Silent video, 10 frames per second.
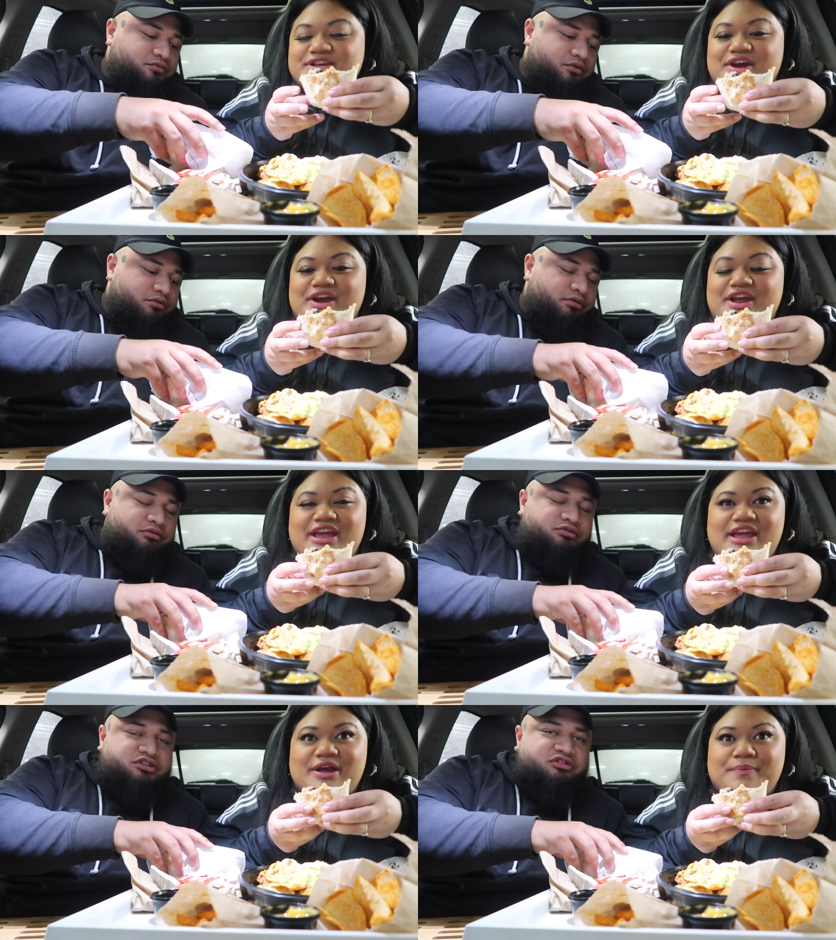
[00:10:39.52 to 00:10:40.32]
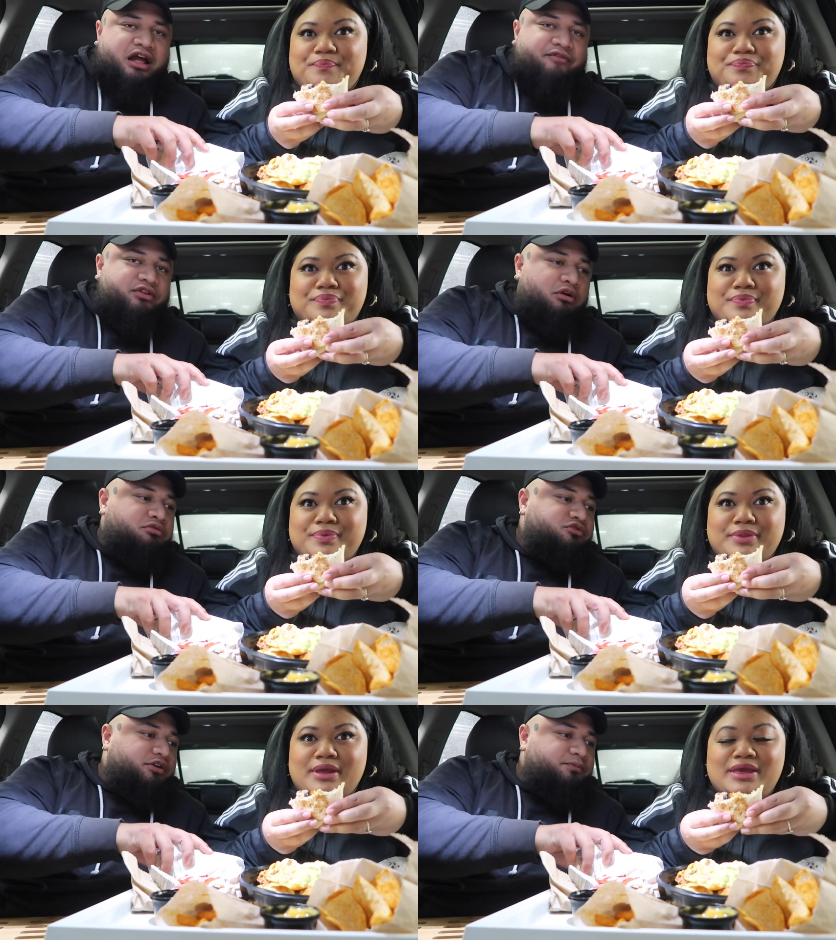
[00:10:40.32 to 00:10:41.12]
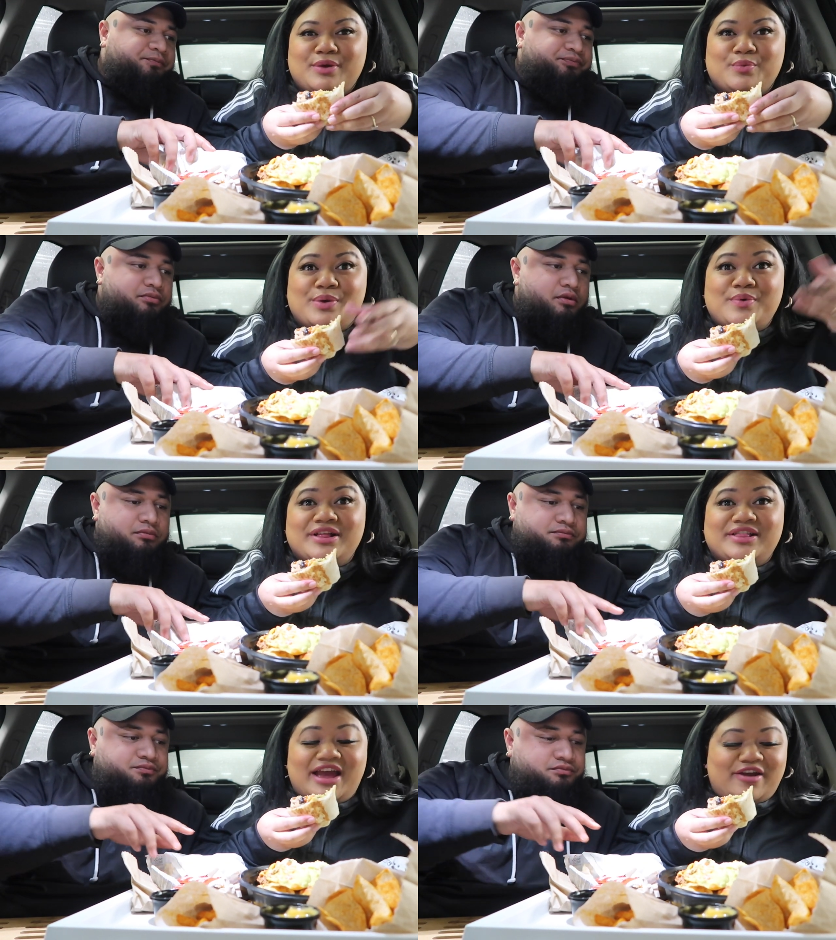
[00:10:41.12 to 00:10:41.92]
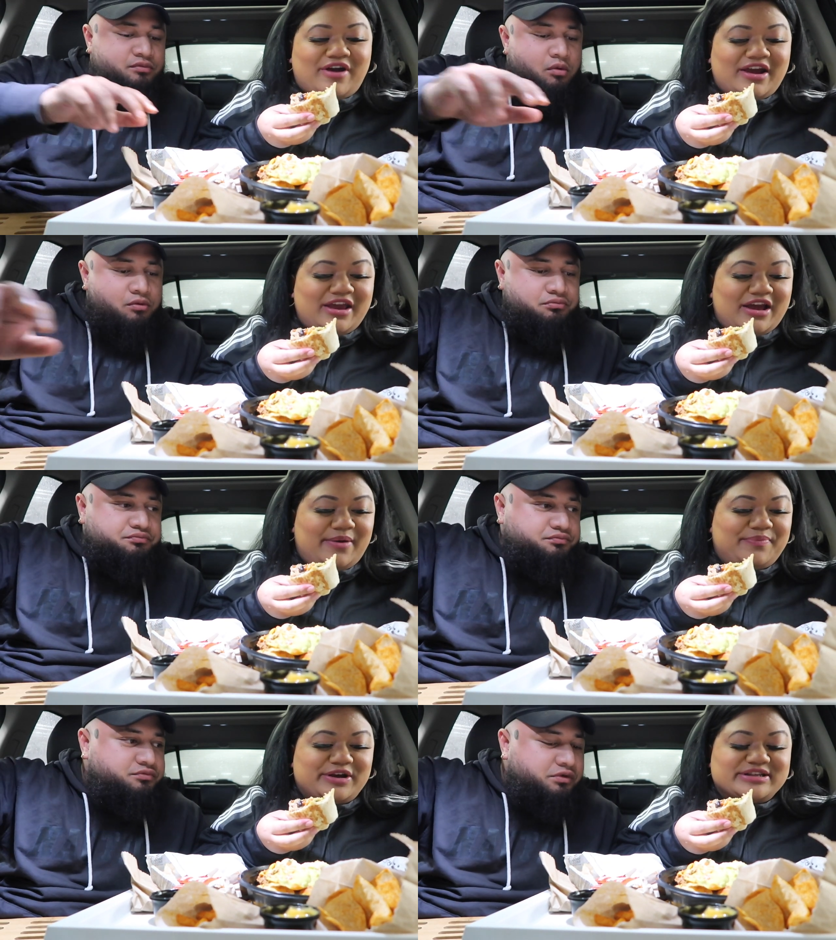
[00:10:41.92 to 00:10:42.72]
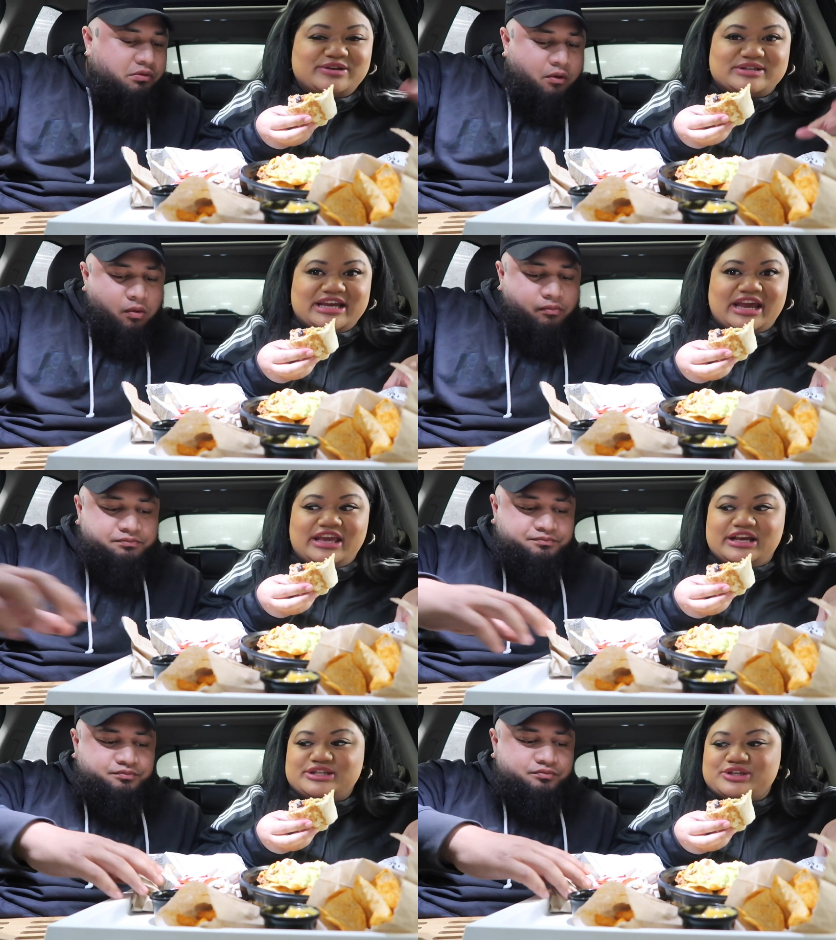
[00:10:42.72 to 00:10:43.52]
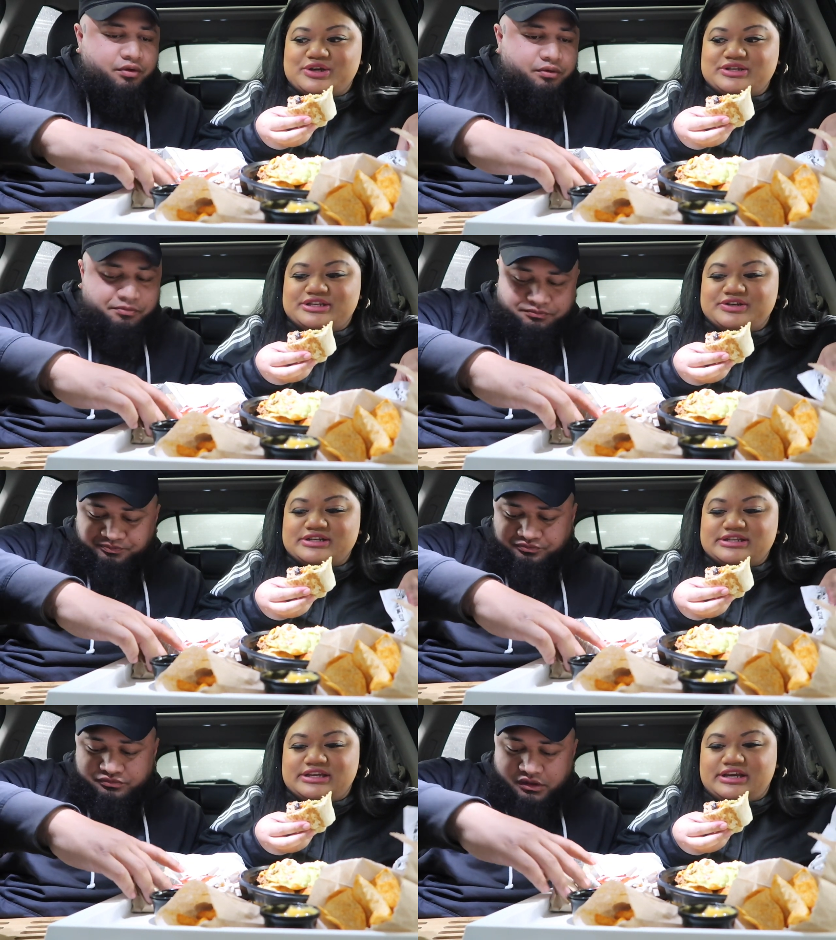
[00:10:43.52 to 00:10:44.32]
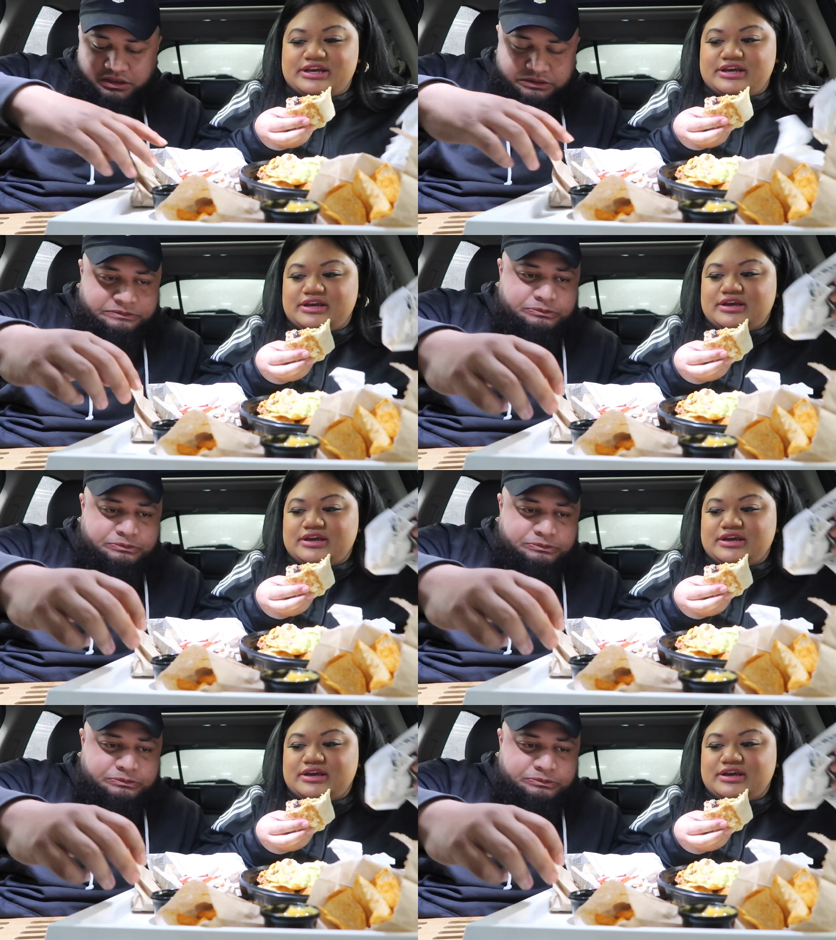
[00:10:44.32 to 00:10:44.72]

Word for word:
Speaker 1: So I
Speaker 2: was just laughing the whole time. We
Speaker 1: were like cracking up because he was taking it so seriously.